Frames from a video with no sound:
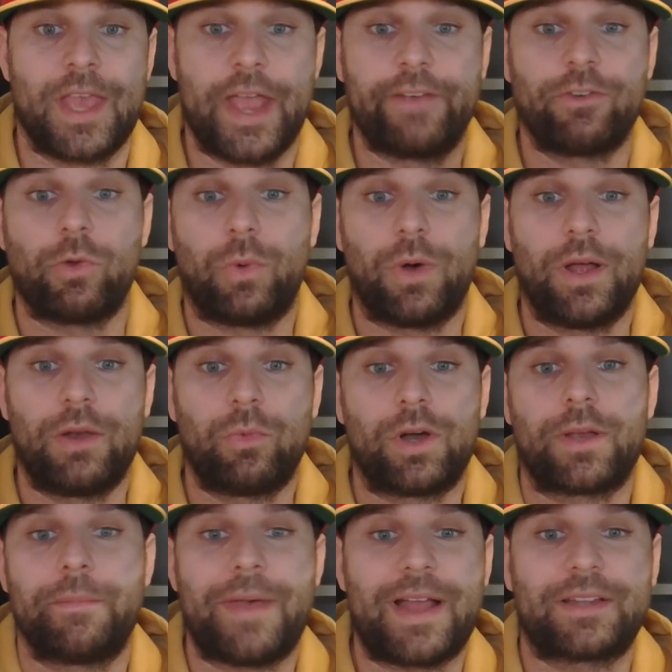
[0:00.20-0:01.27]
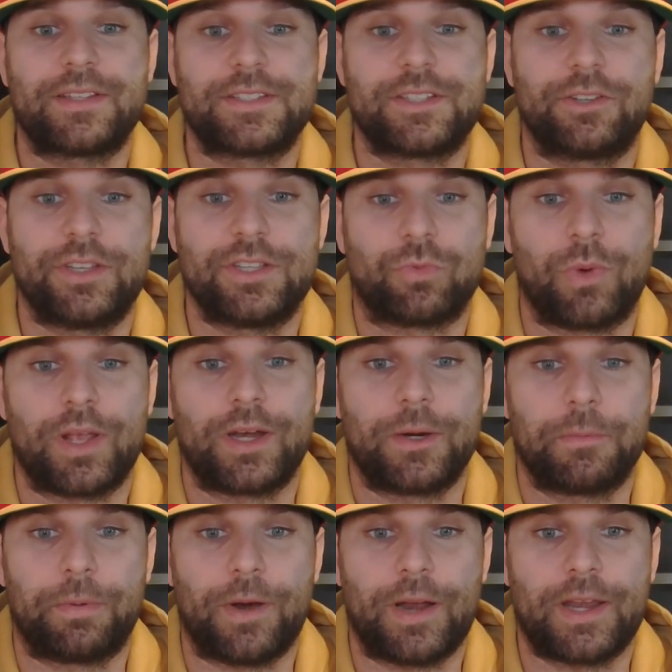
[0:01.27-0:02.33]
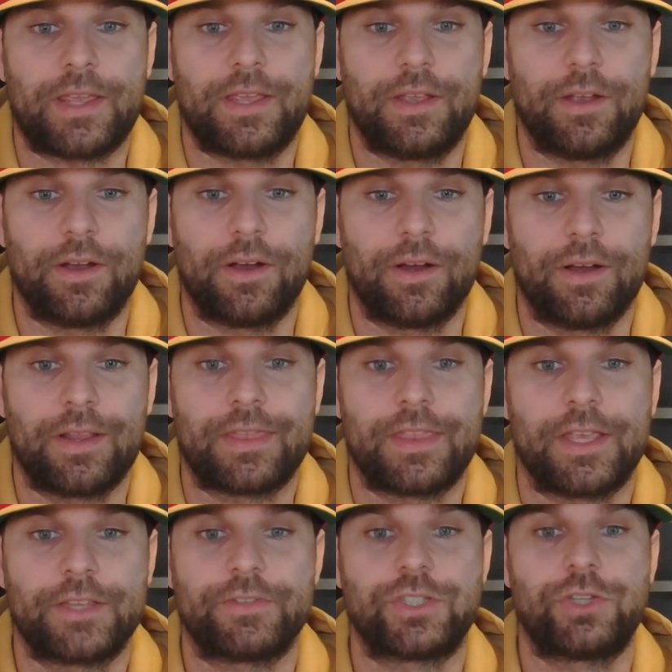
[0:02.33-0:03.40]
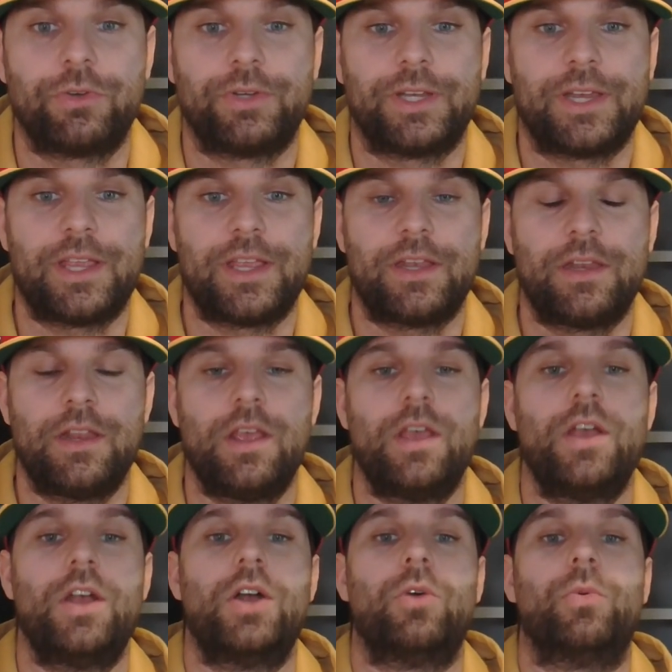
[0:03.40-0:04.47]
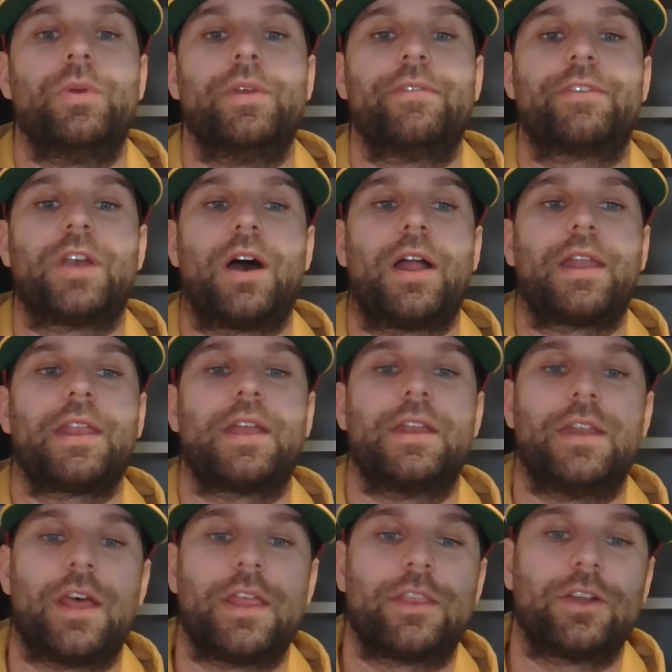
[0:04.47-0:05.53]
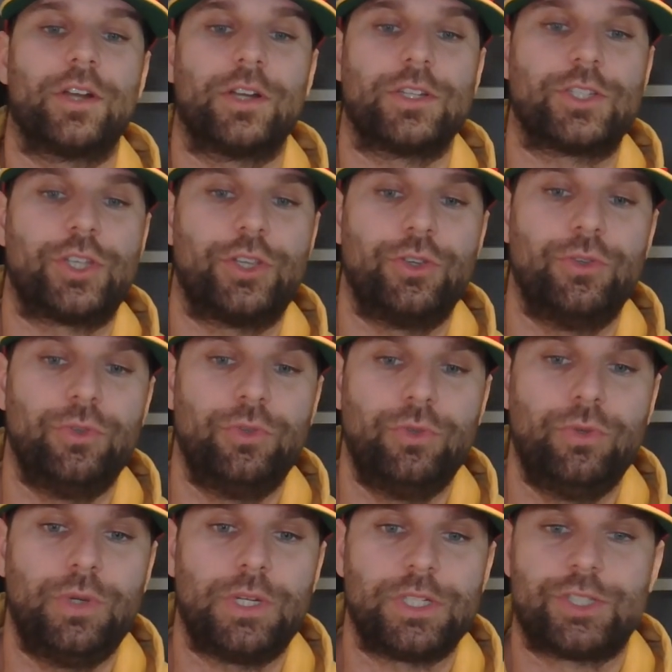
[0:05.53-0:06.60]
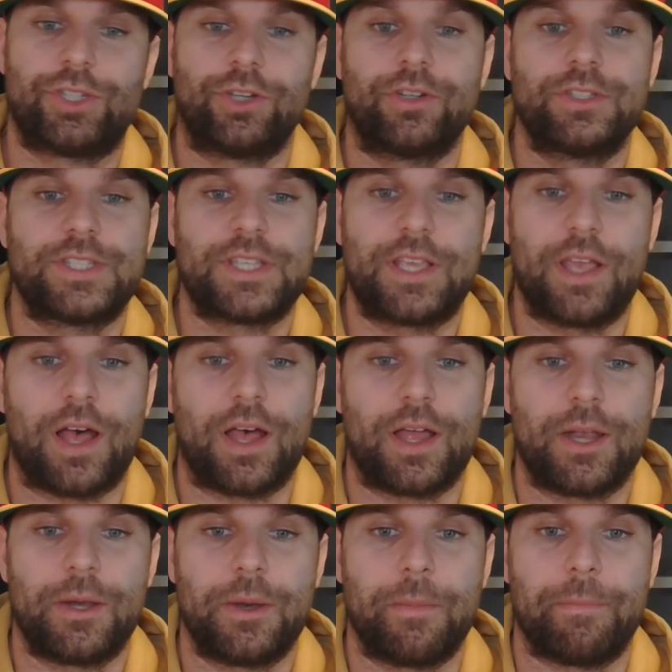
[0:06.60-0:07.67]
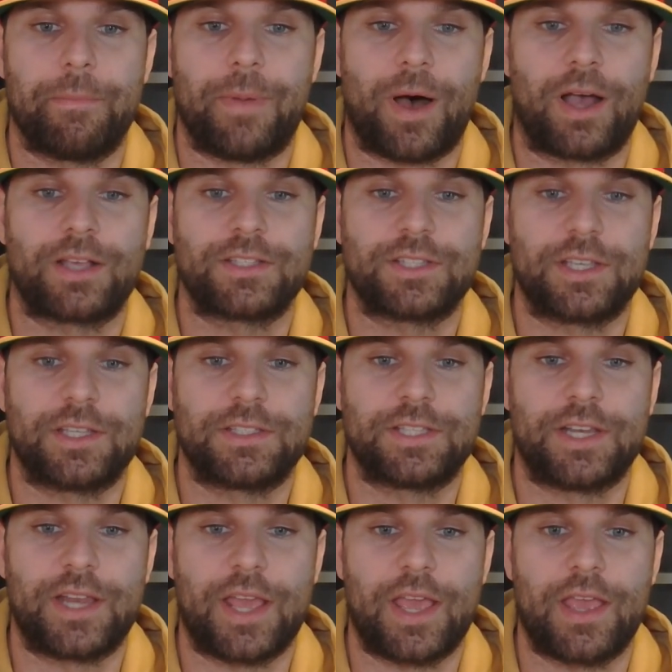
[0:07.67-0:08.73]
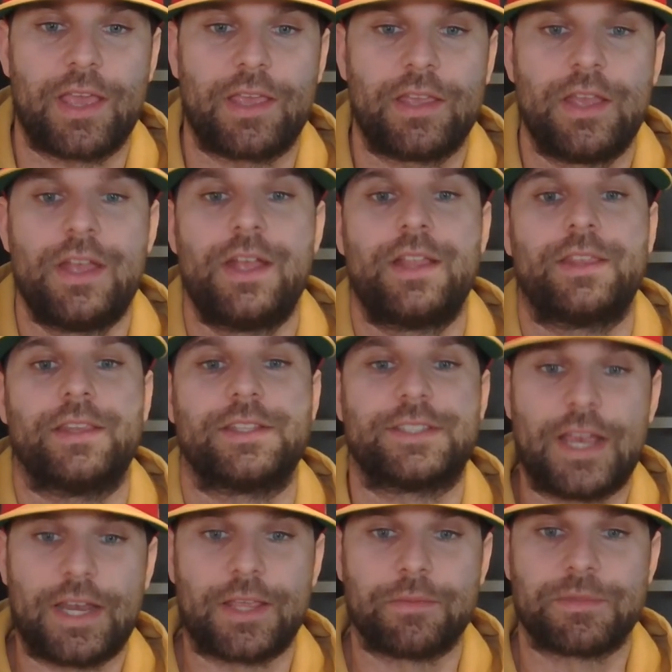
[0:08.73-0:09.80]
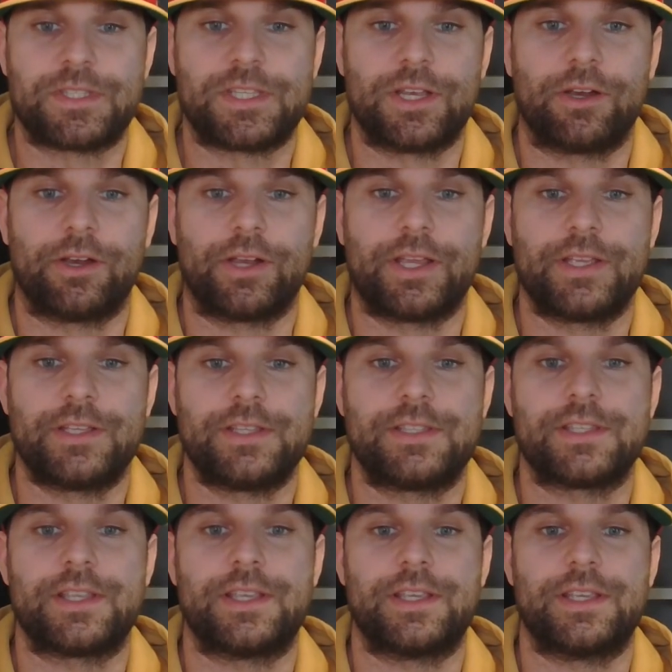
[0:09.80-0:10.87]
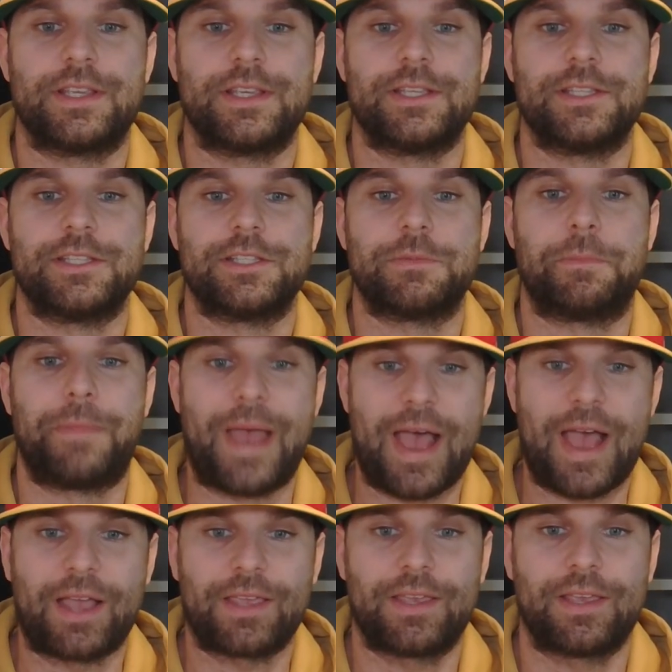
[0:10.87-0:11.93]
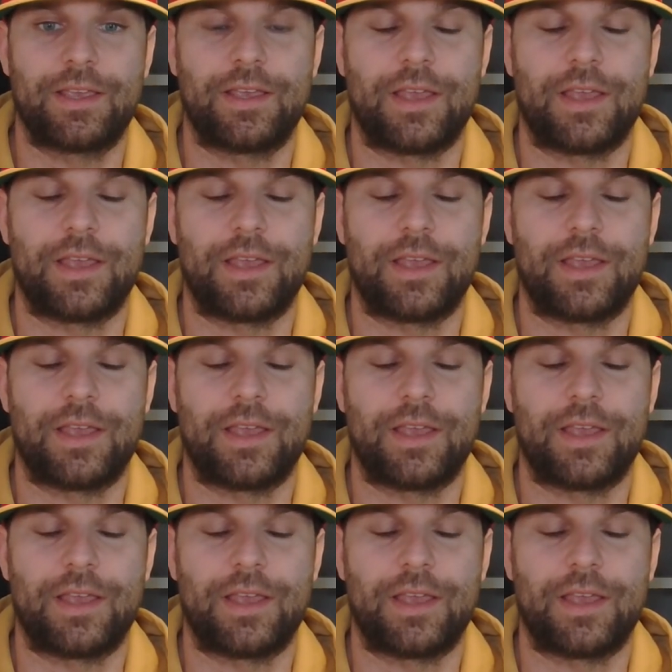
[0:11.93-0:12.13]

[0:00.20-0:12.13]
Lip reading: Hey everyone, welcome back to Silky Sweater. Brett here. Thanks for tuning in. We've got another two jersey unboxing today. The Stadium Series is back